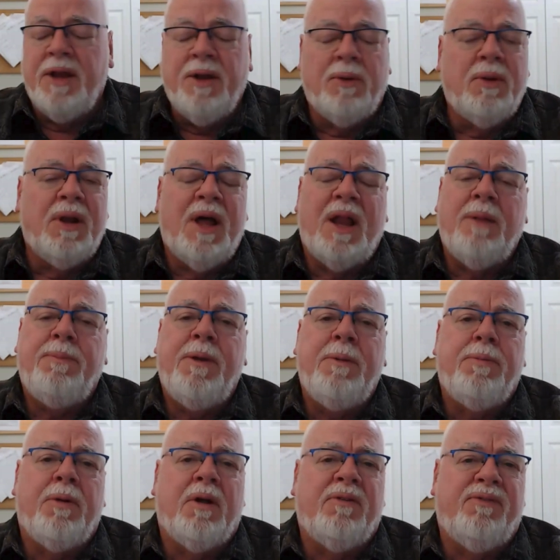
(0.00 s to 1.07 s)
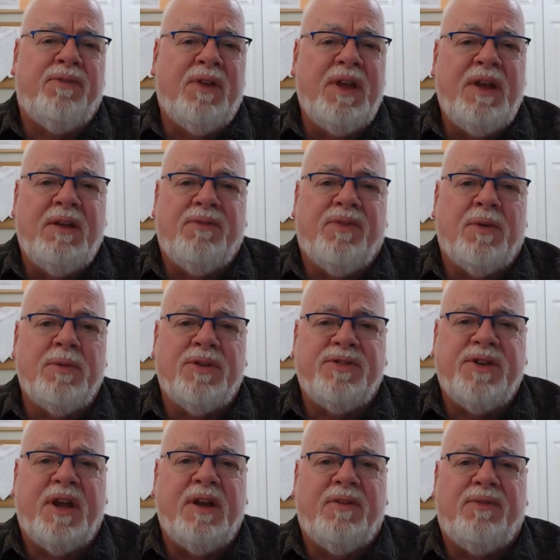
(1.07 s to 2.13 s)
know a lot of people are fleeing from the
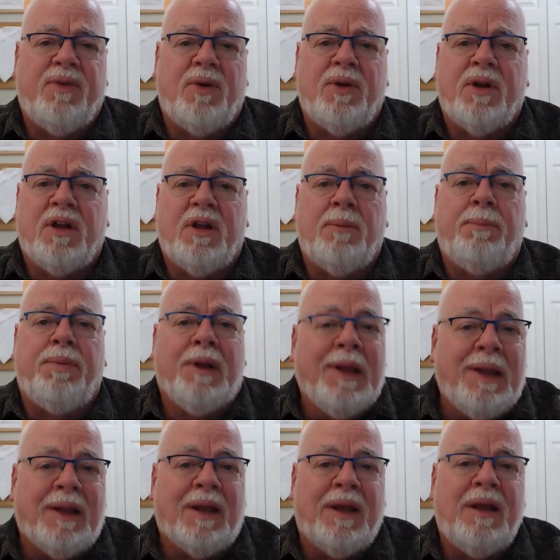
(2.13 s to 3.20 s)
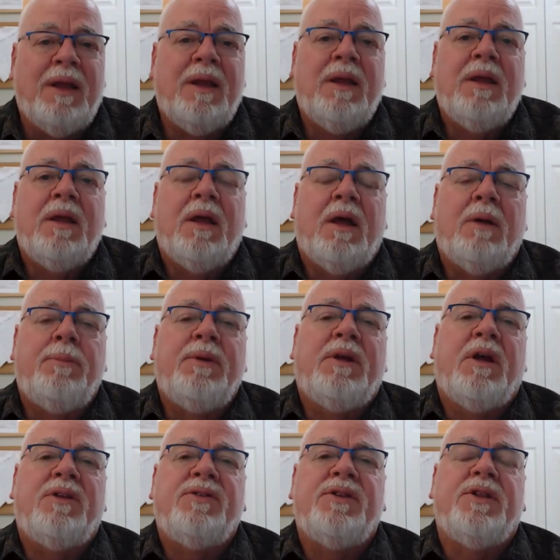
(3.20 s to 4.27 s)
state of Florida completely uh,
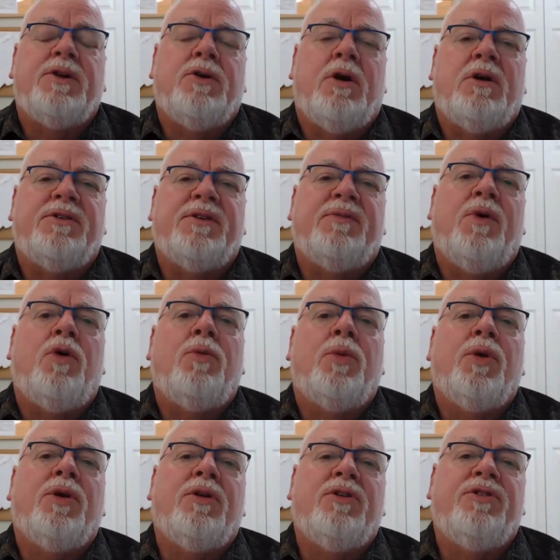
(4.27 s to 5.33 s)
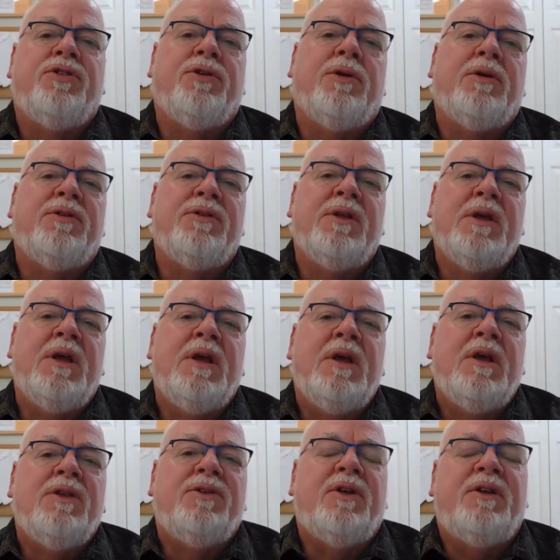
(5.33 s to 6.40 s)
because of the cost of homeowner insurance.
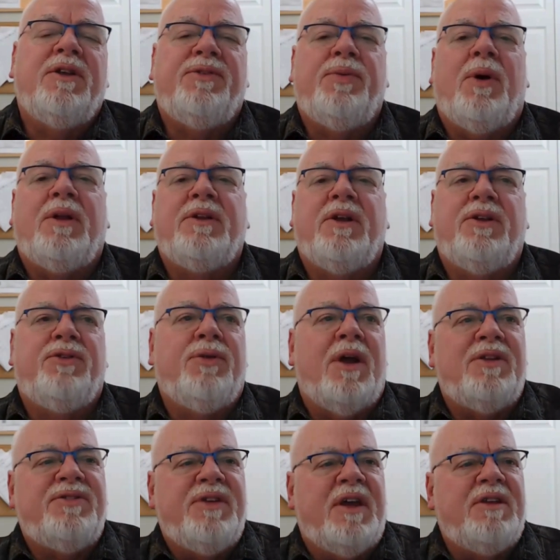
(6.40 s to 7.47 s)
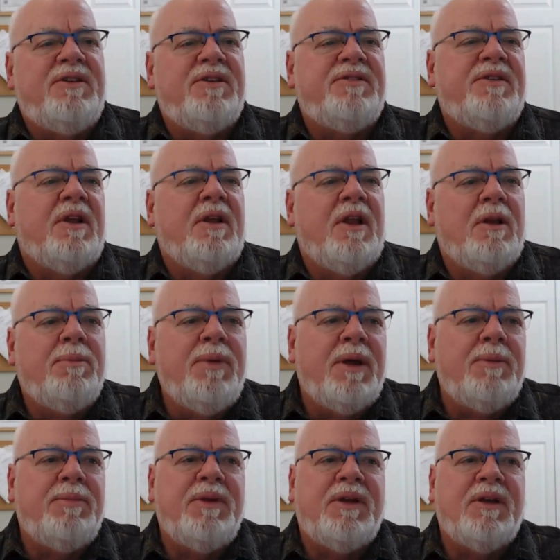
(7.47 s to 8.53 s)
So I just wanted to address that just a little
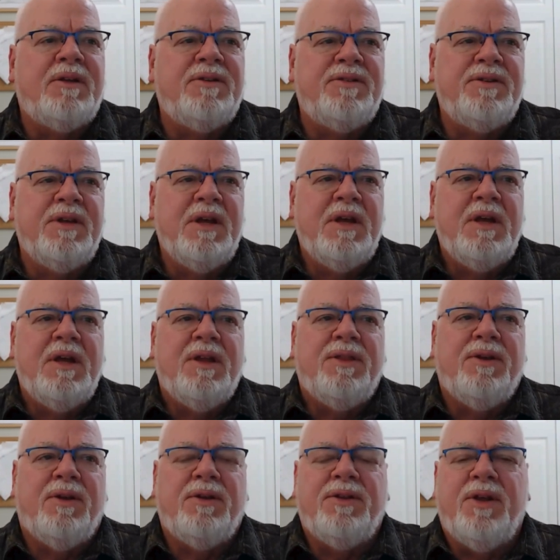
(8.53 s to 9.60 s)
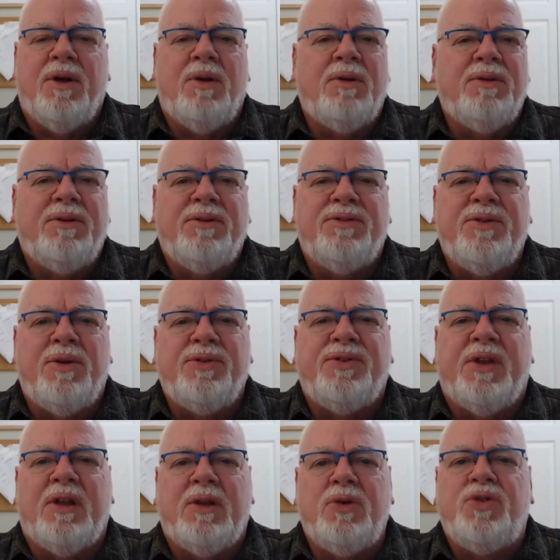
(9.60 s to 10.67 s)
bit because there, there there's no
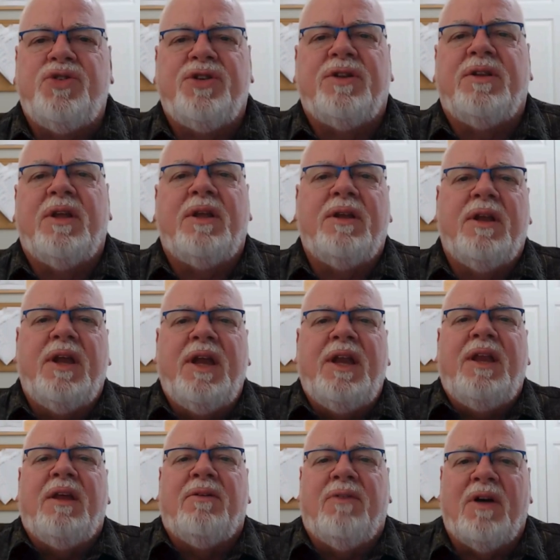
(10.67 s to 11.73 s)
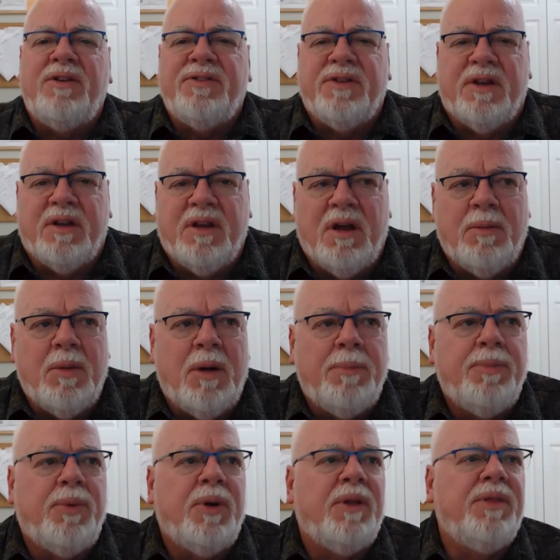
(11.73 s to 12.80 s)
solution that any of us can come up
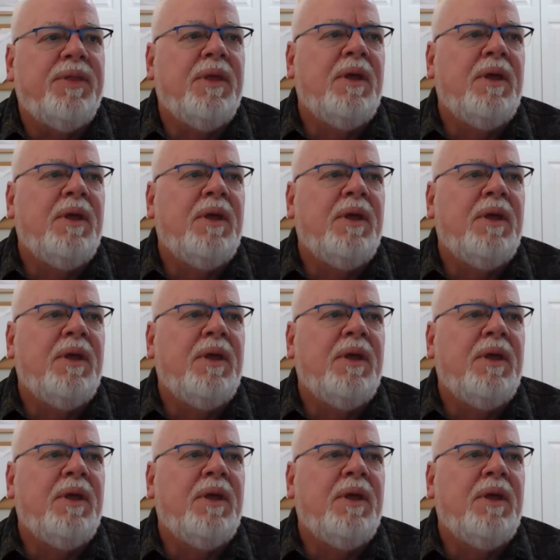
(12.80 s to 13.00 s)
with.